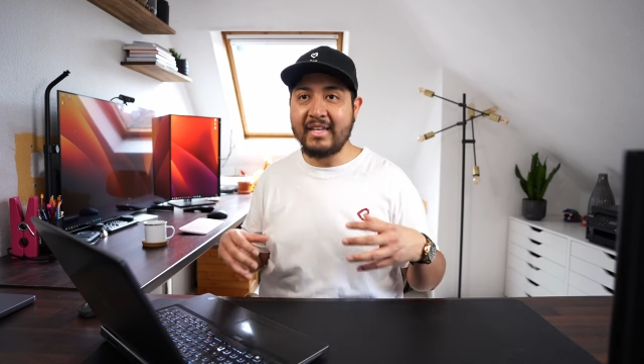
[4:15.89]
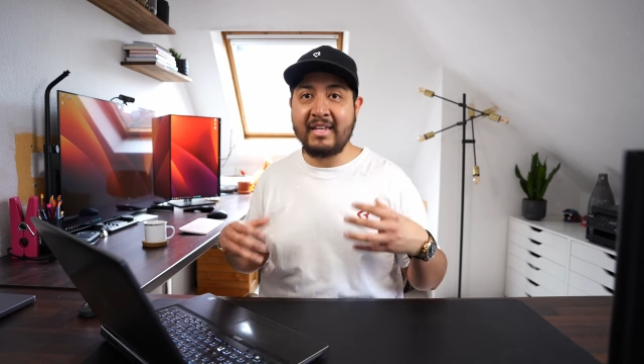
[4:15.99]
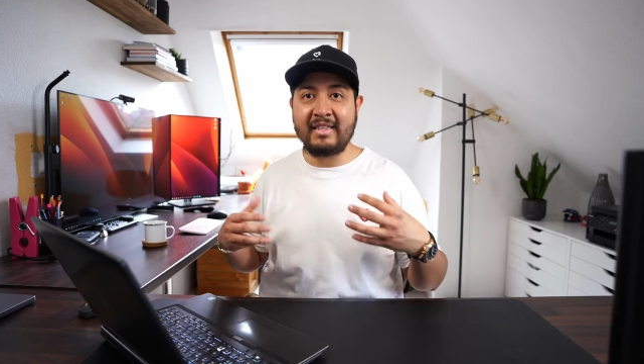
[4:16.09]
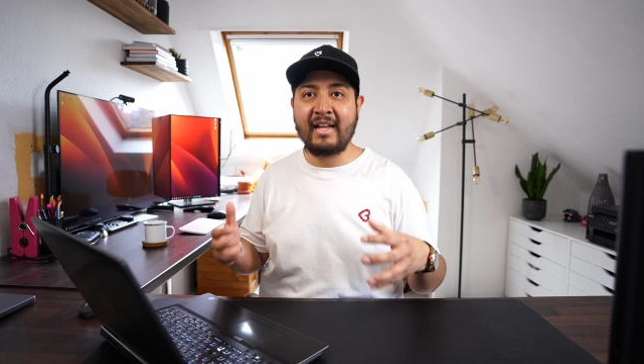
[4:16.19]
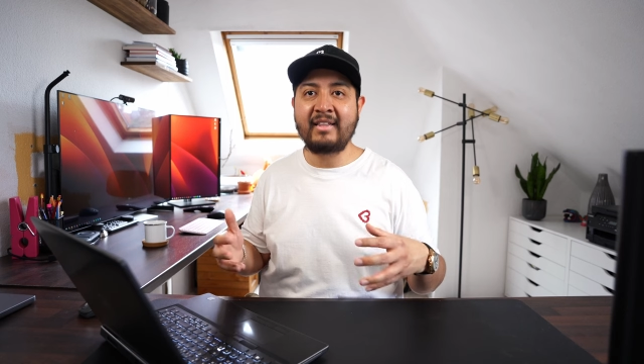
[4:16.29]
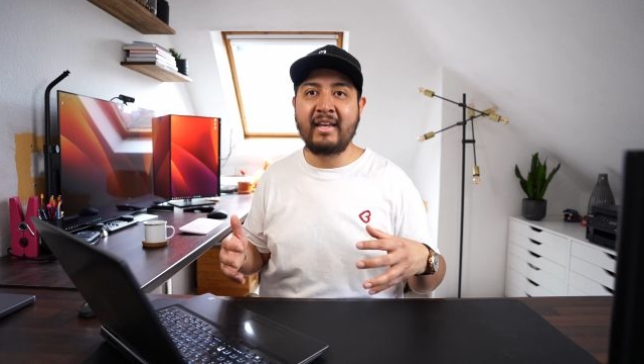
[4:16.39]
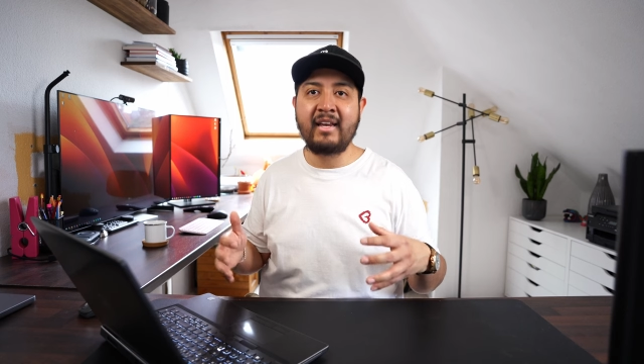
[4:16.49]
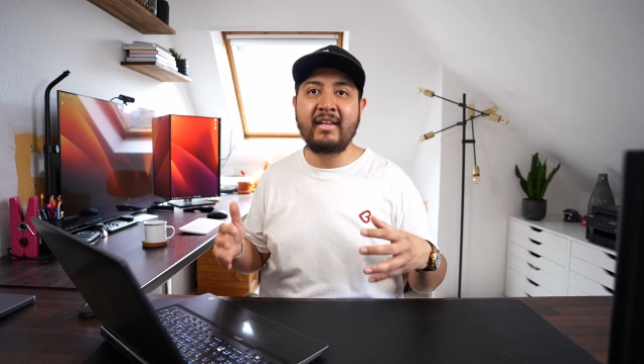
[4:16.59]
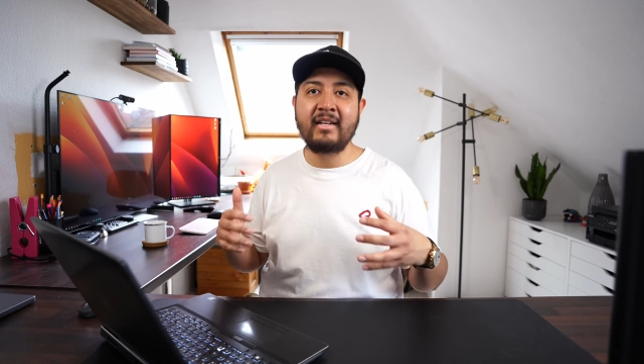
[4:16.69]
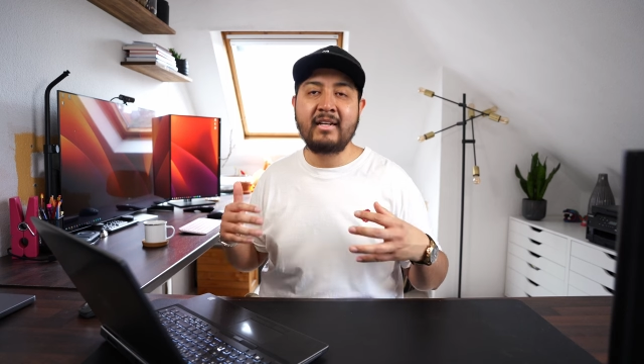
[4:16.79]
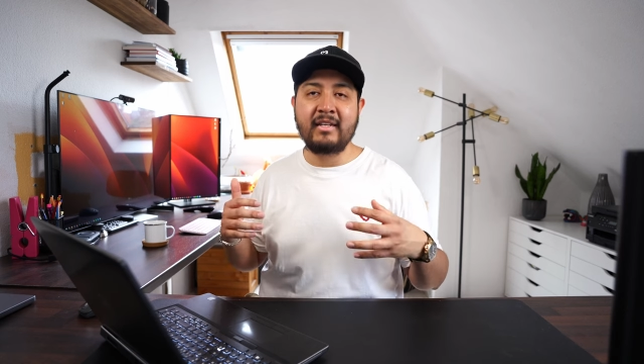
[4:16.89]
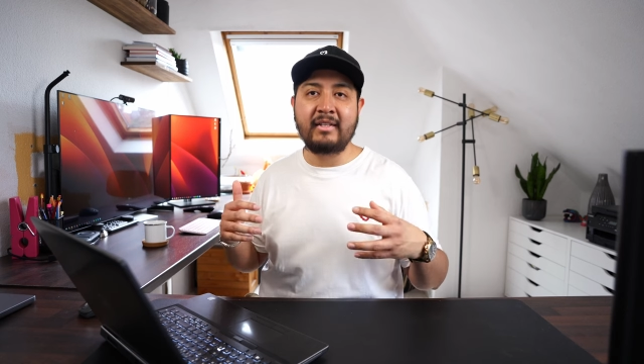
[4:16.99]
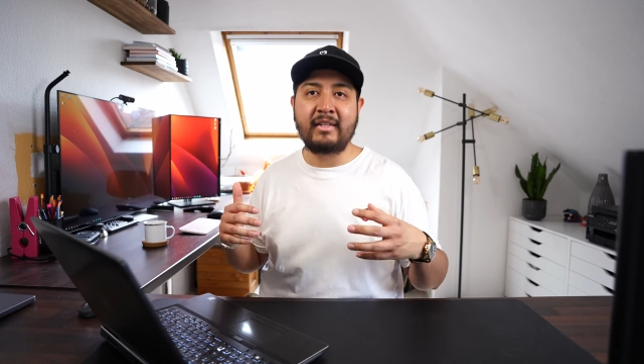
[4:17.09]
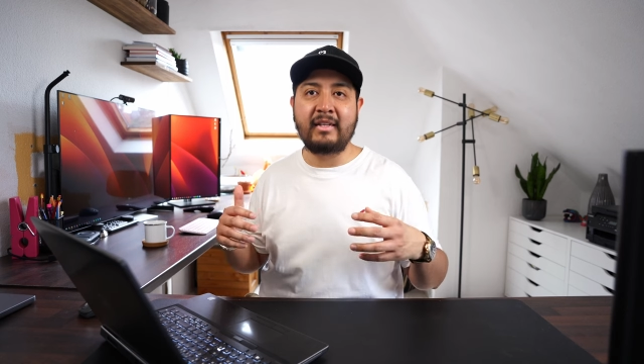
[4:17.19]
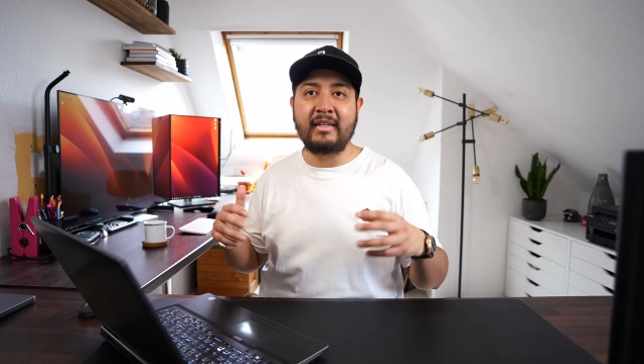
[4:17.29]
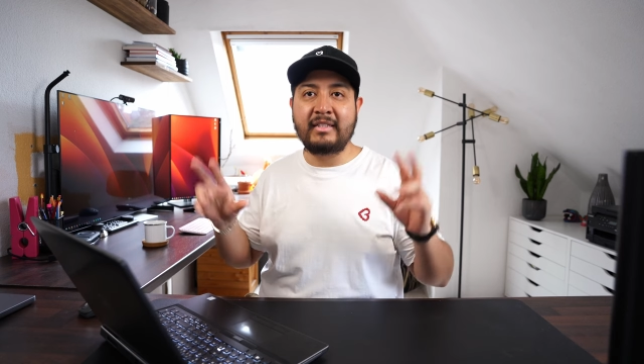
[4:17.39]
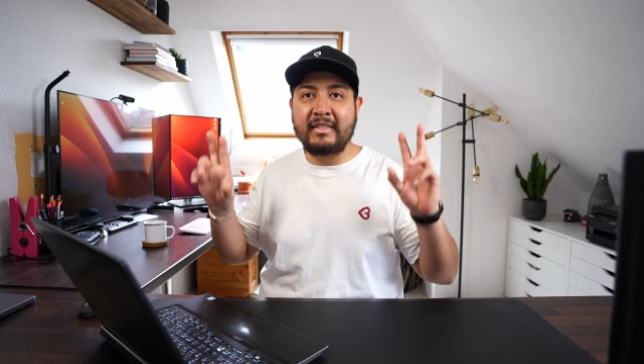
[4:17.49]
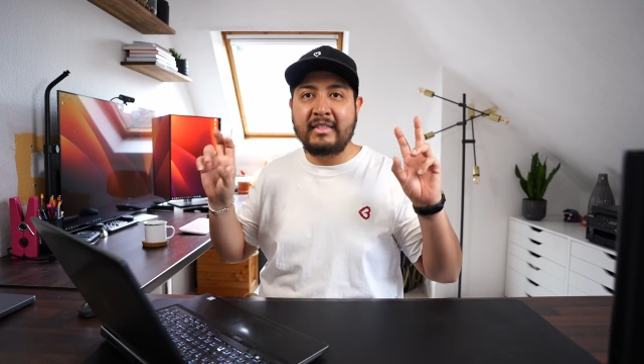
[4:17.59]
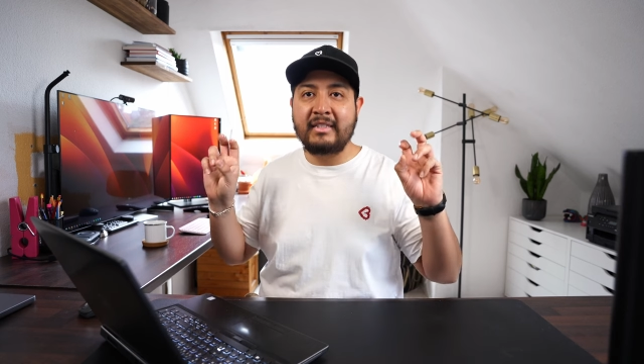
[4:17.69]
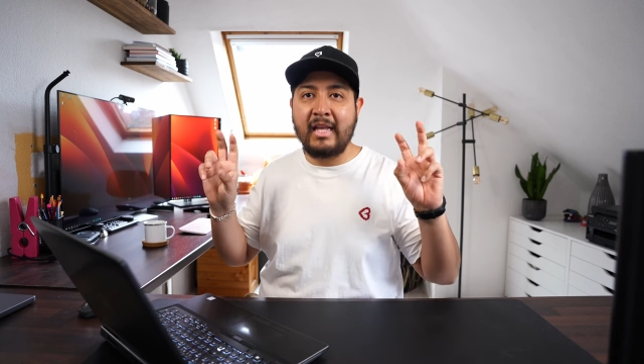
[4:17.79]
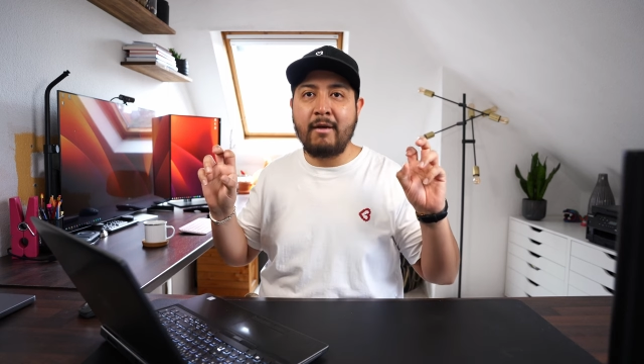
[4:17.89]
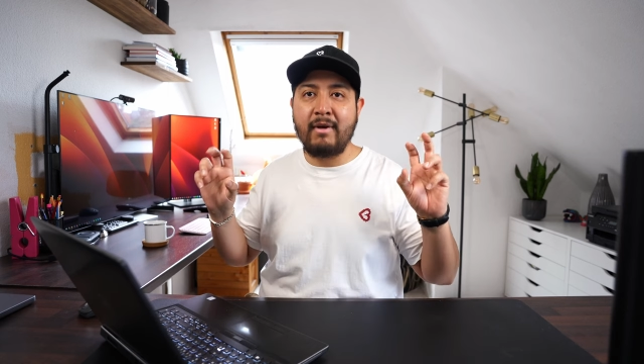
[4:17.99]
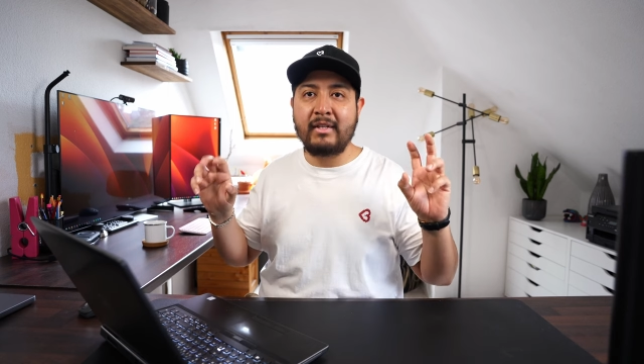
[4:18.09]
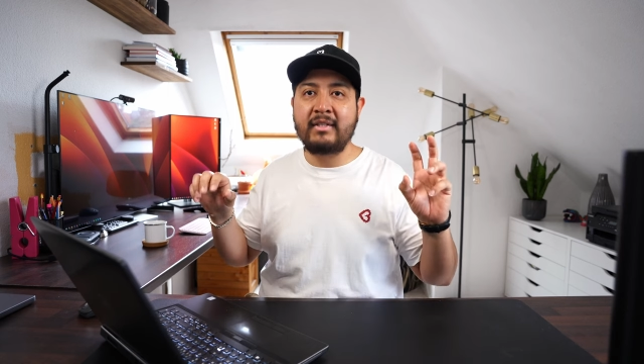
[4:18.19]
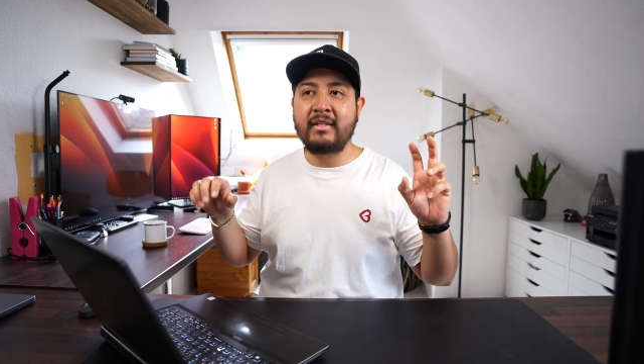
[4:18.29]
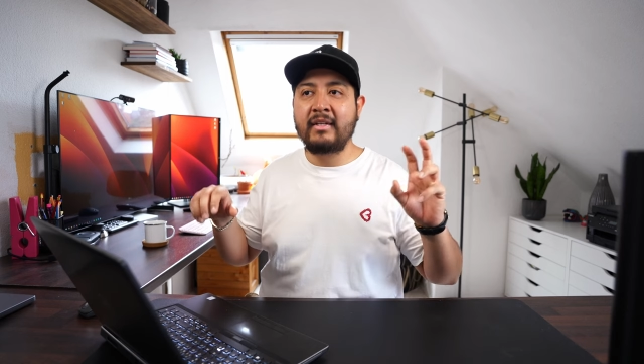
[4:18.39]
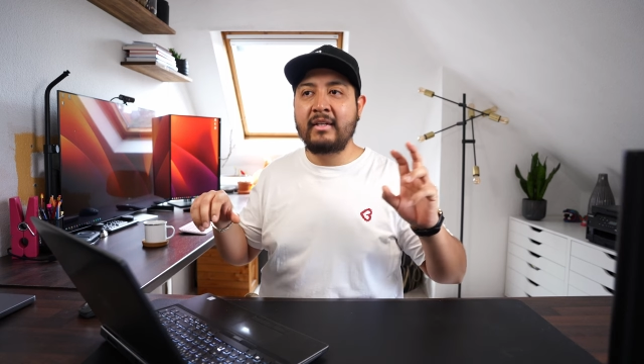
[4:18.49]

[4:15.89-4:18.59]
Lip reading: In that day, the 6 terabytes